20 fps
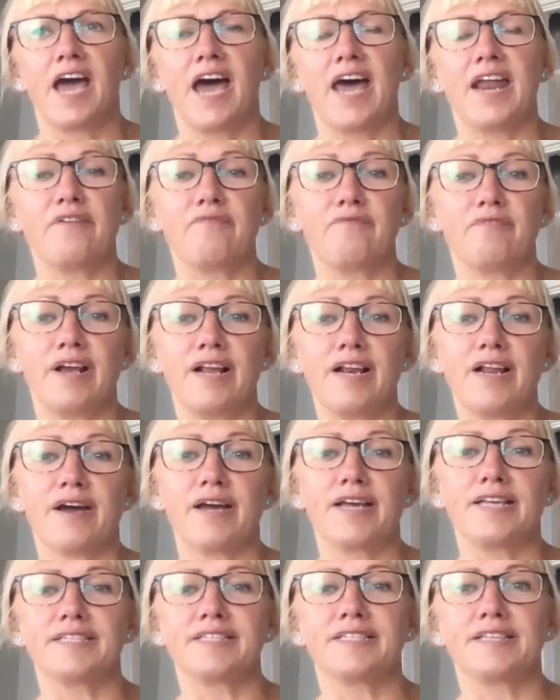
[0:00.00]
And I
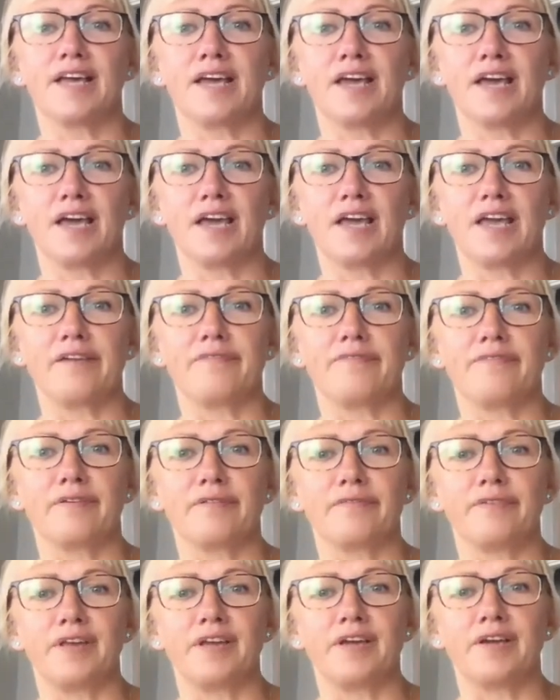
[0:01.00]
realised that if you're
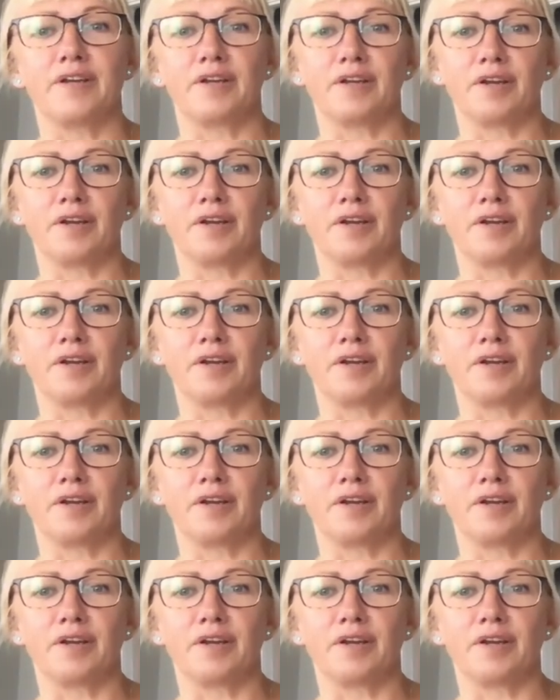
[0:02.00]
a vegan,